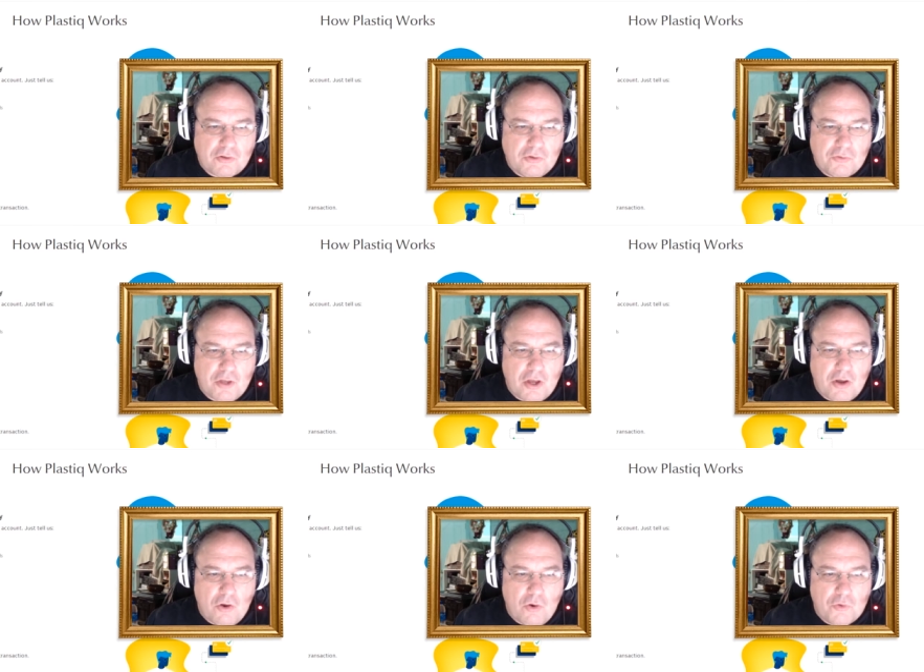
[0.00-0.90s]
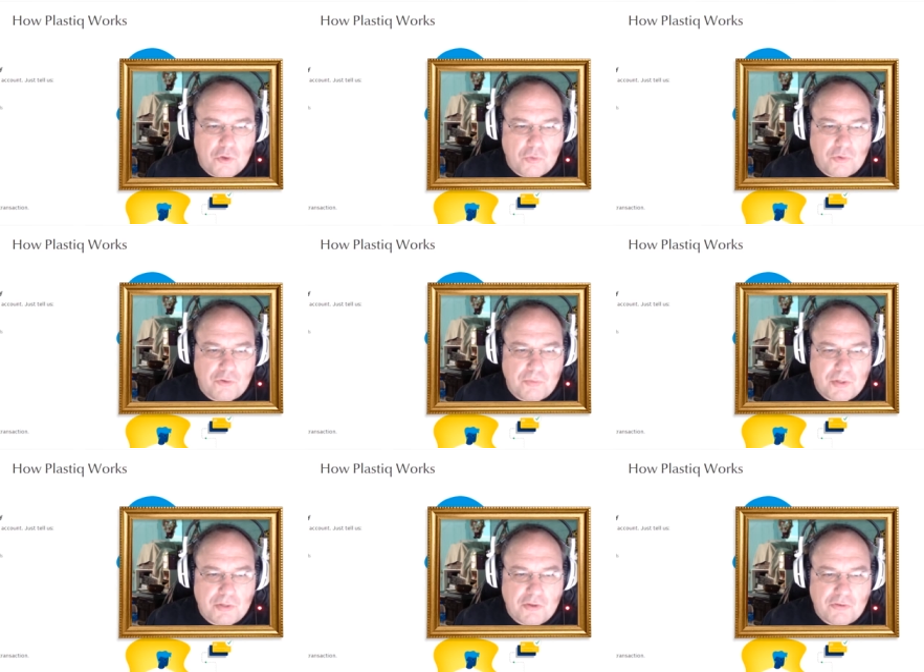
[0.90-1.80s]
So your
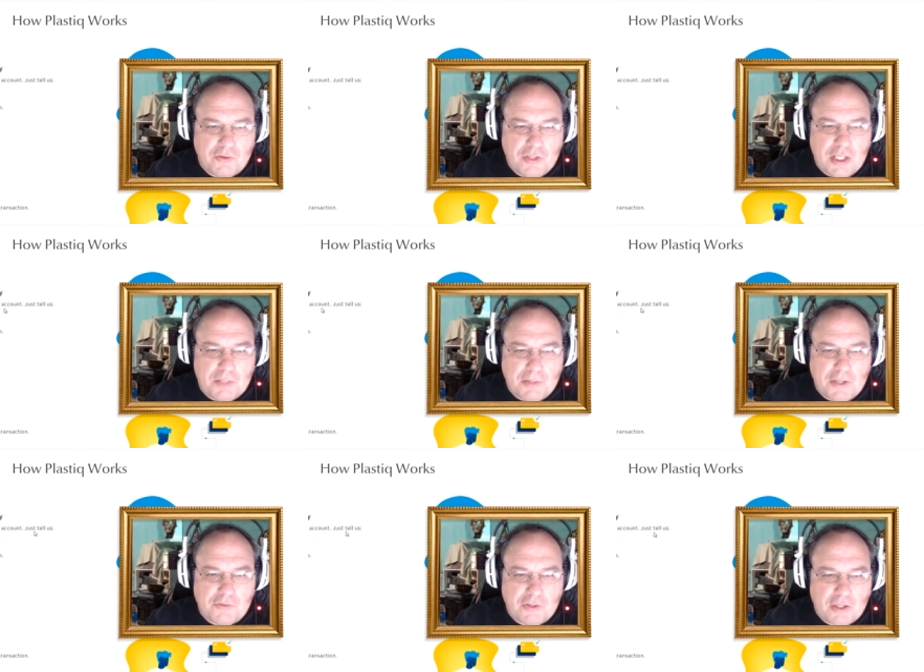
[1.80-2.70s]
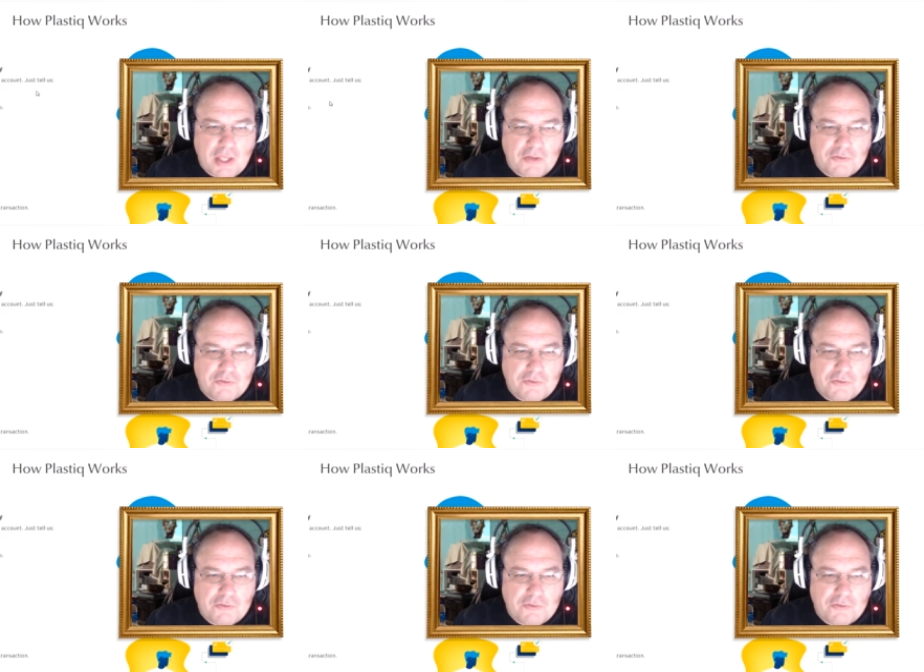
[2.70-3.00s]
recipient doesn't need a Plastique account.